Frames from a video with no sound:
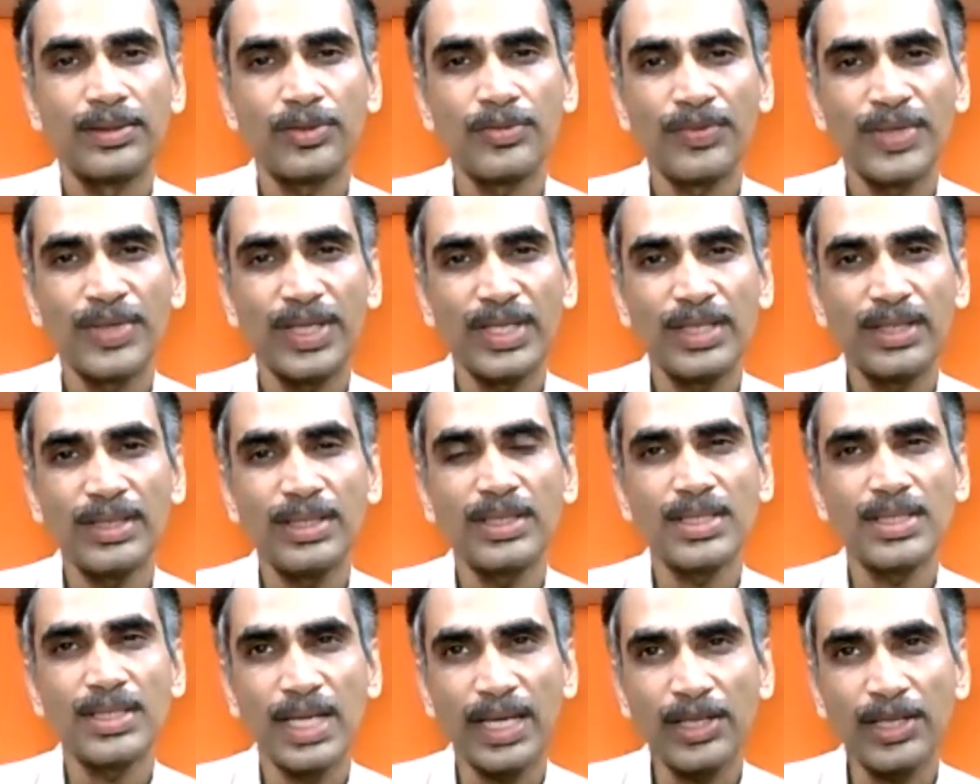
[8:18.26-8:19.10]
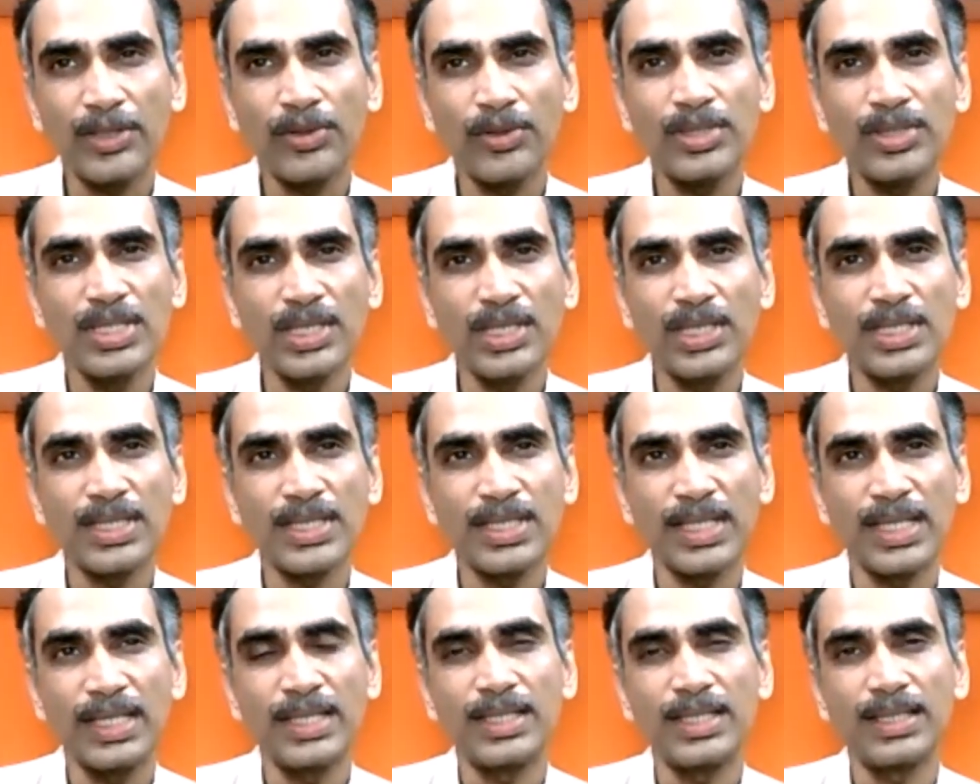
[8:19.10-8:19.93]
So when the psychological
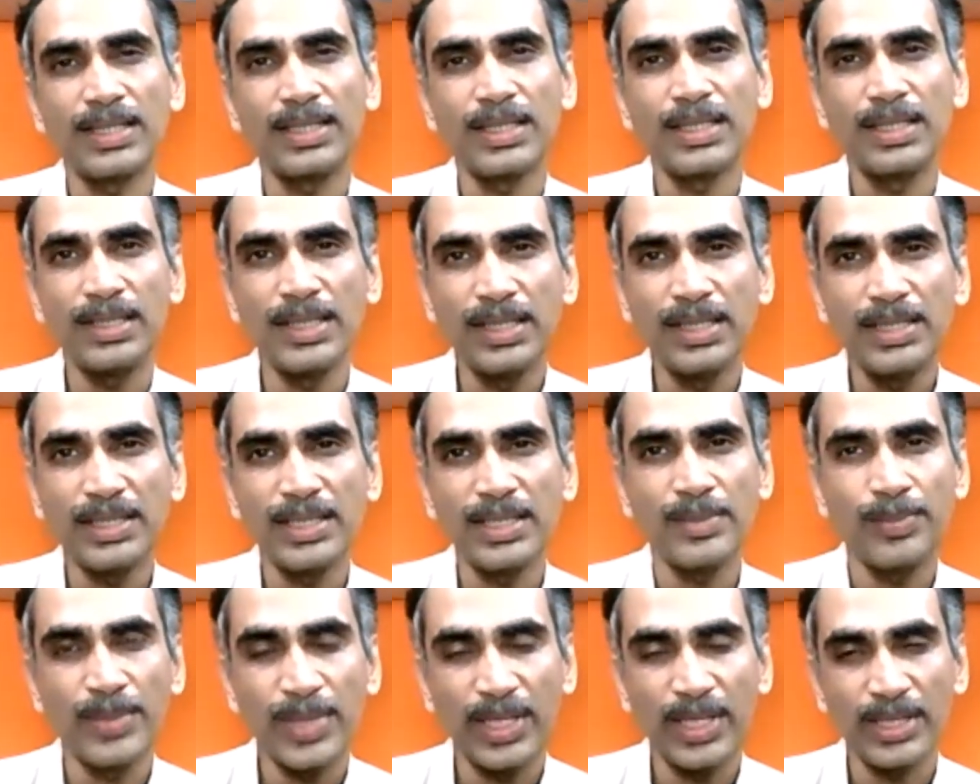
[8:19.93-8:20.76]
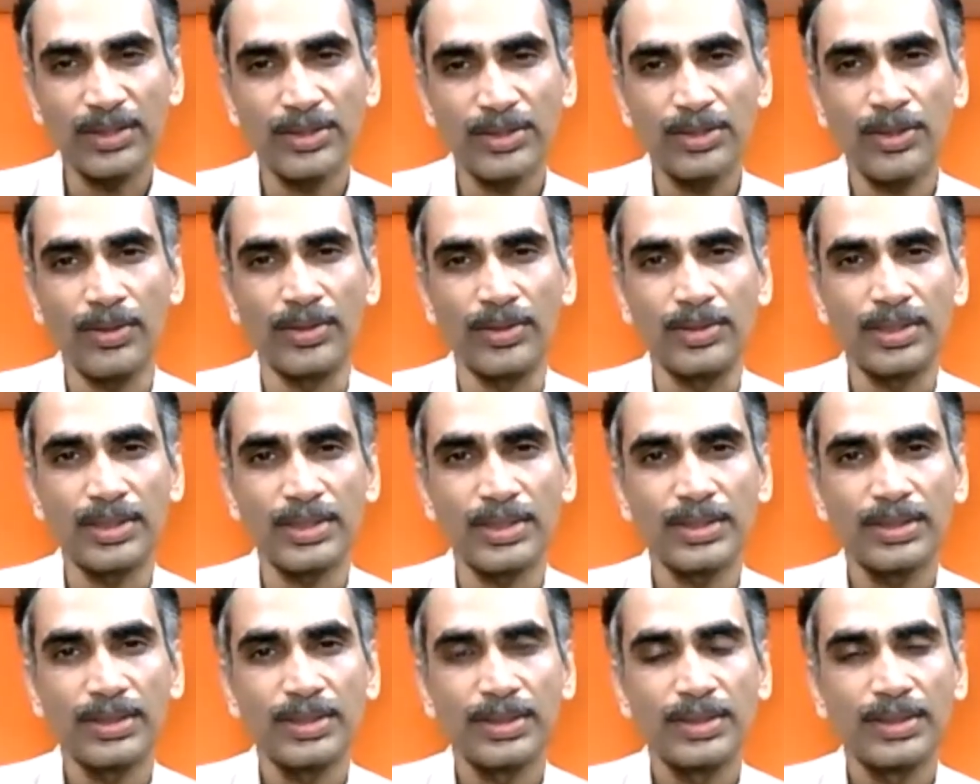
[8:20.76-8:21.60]
center created by
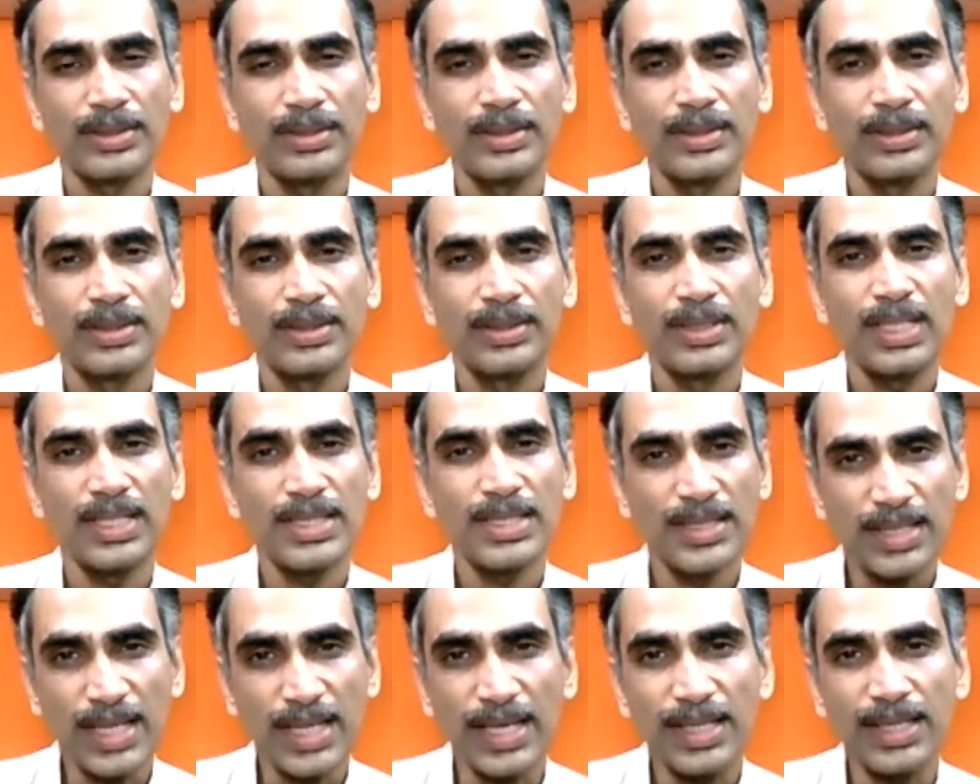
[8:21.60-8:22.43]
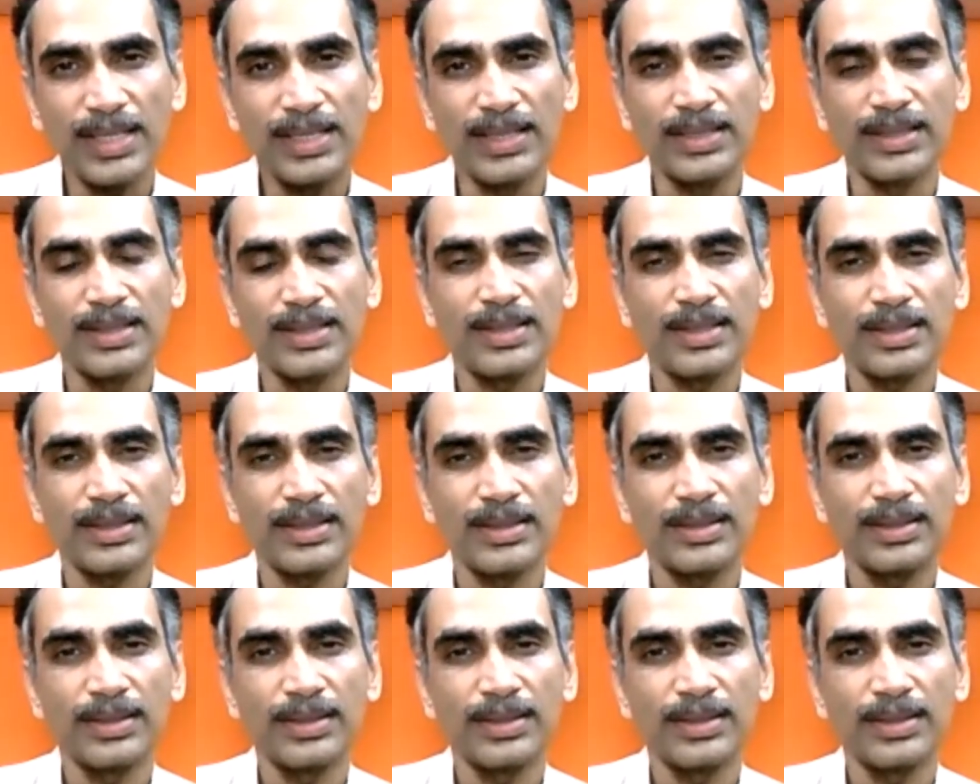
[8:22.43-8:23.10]
thought is silent,